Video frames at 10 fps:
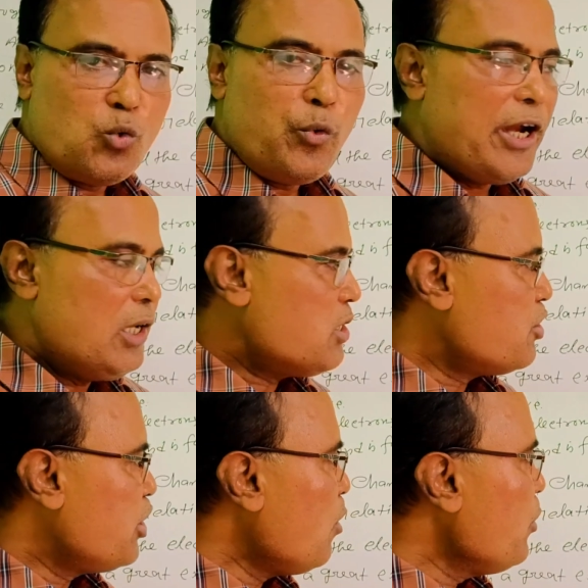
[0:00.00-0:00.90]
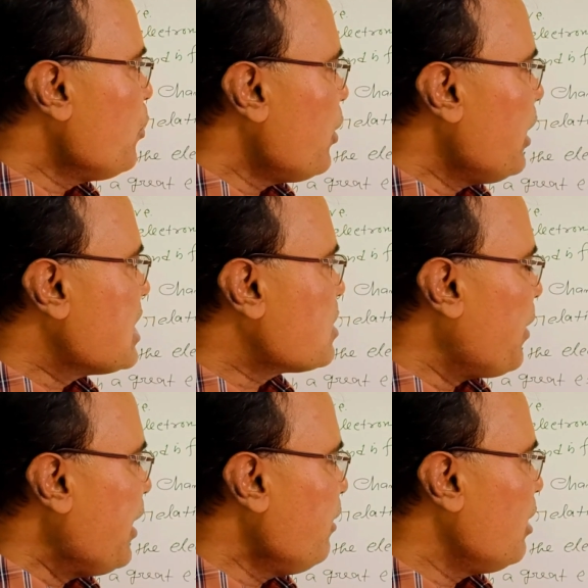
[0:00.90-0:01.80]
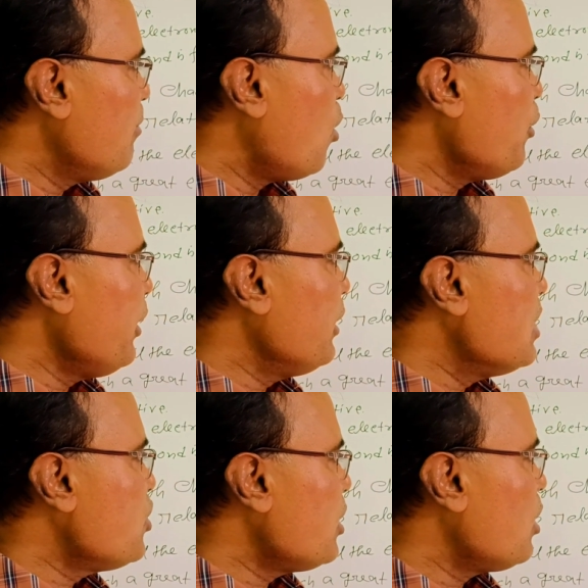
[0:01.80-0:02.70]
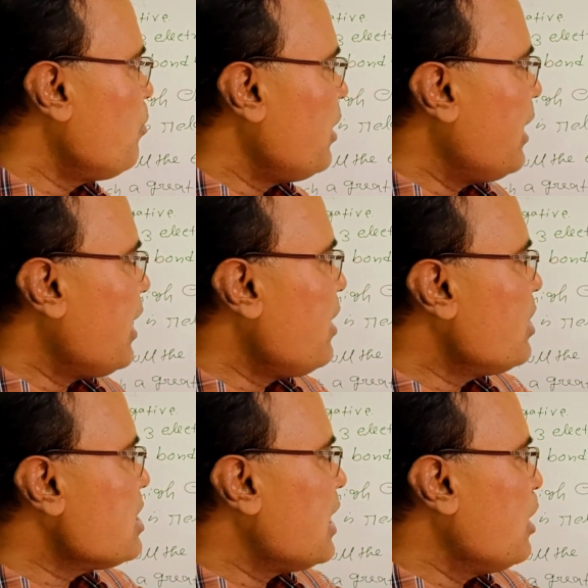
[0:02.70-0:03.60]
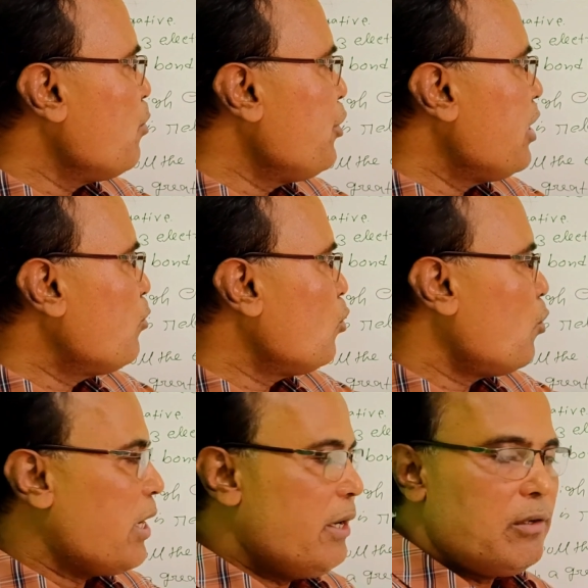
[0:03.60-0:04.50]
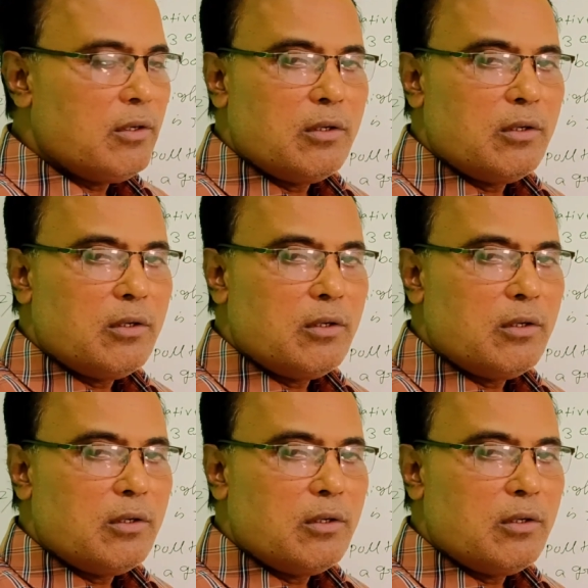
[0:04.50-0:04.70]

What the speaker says: Students, now you can explain the bonding nature of anhydrous aluminium chloride